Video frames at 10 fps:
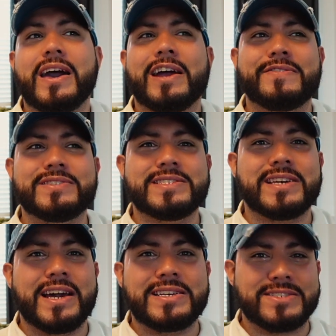ever since
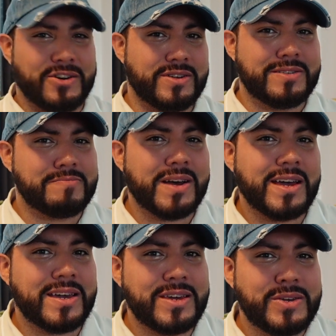I started
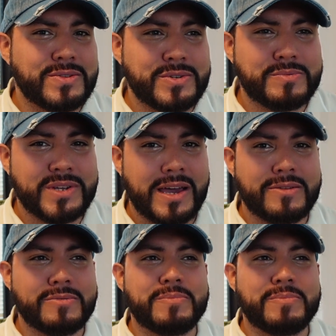my YouTube channel,